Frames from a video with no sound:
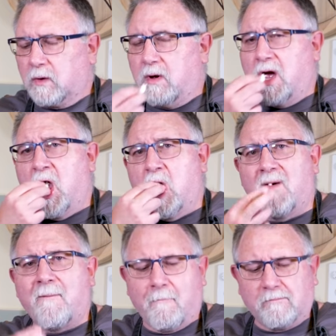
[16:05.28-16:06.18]
Well,
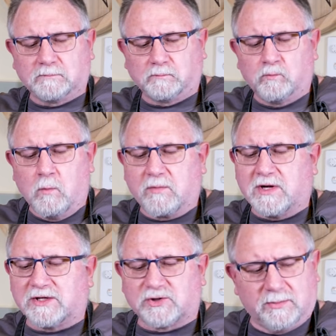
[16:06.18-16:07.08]

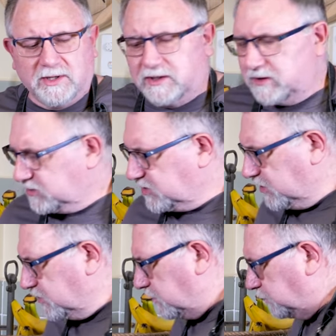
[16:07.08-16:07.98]
can't stop eating, it's
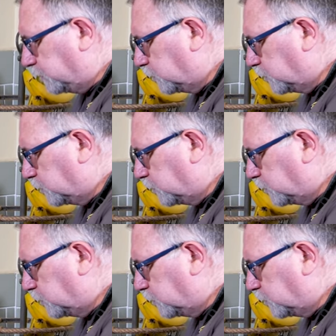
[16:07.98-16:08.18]
so good.